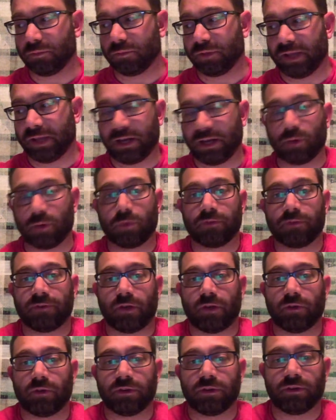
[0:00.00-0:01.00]
later were
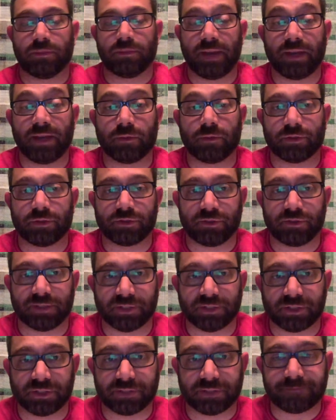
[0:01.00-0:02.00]
followed in the manualist
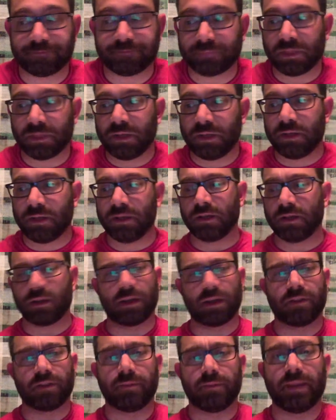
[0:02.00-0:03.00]
tradition, a
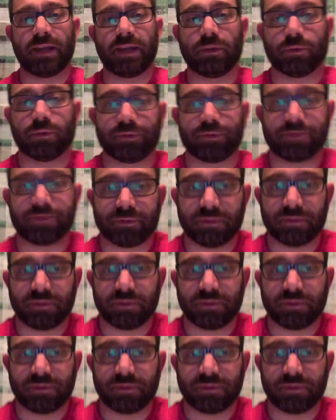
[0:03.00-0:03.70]
lot of the manuals,